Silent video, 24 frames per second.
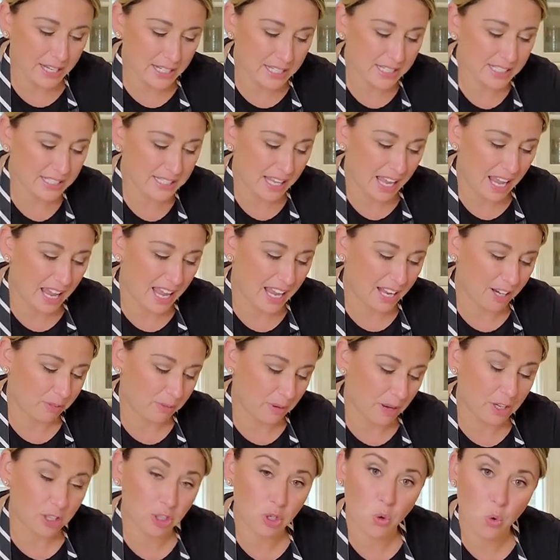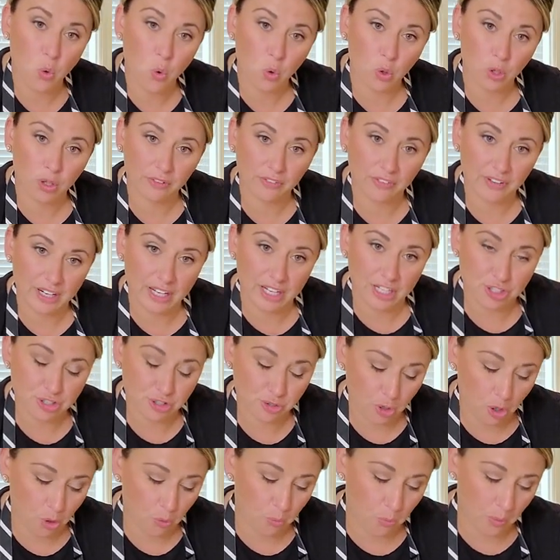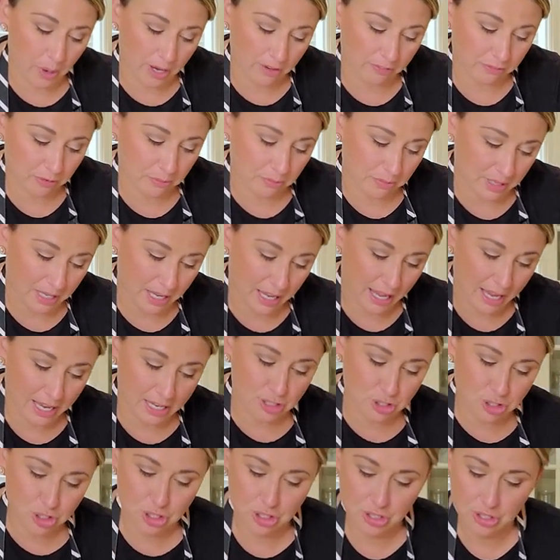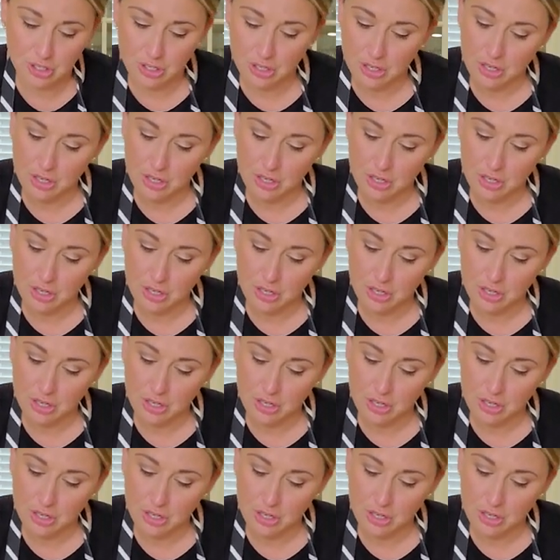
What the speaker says: to stay around 1/4 of an inch away from the edge